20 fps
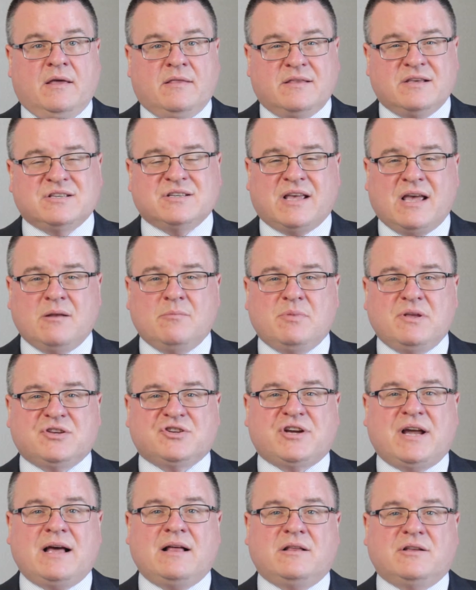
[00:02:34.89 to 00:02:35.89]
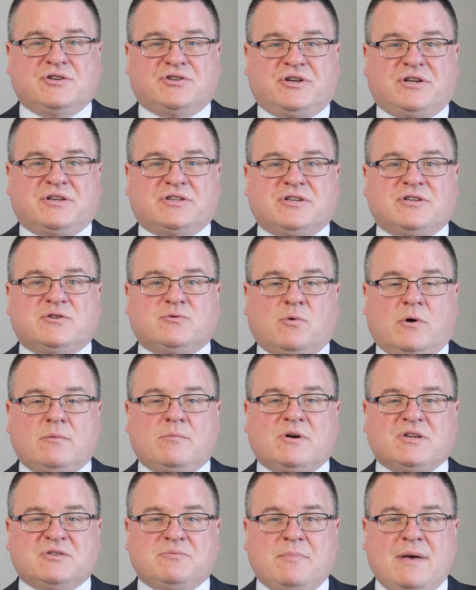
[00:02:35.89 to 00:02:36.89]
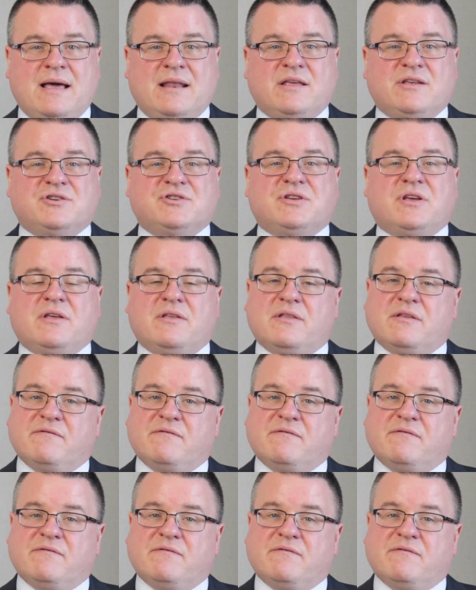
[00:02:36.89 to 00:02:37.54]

This can be challenging since one must manage